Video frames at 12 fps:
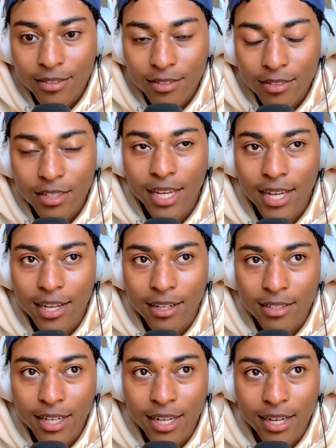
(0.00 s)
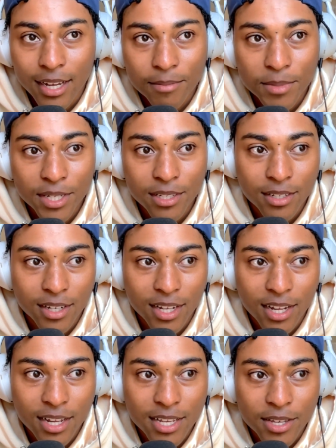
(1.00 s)
Yeah, yeah. I mean,
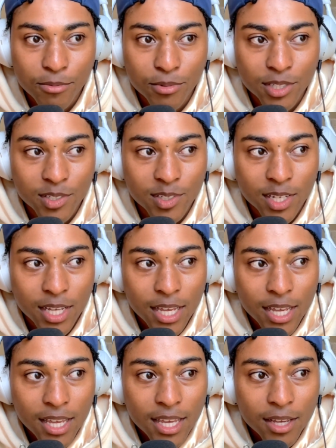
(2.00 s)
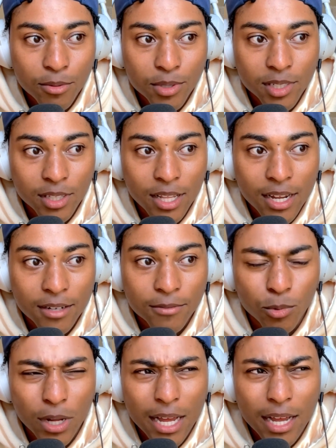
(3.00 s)
it was a lot of
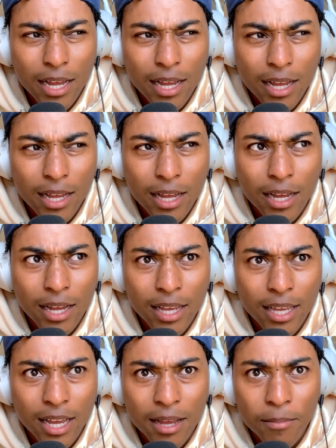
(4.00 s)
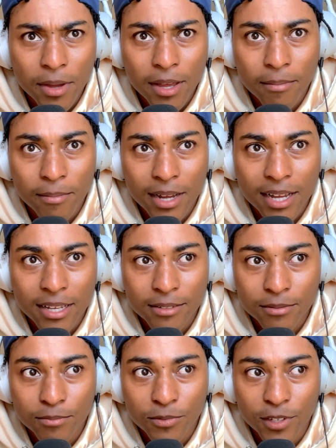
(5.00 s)
well, I met my
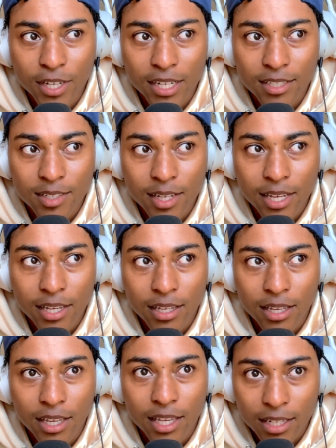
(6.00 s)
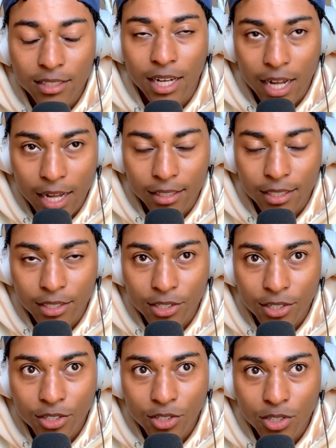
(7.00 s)
fiance in
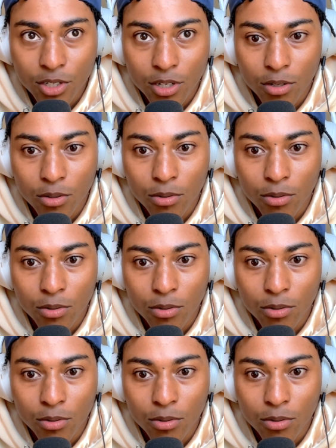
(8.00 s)
college, so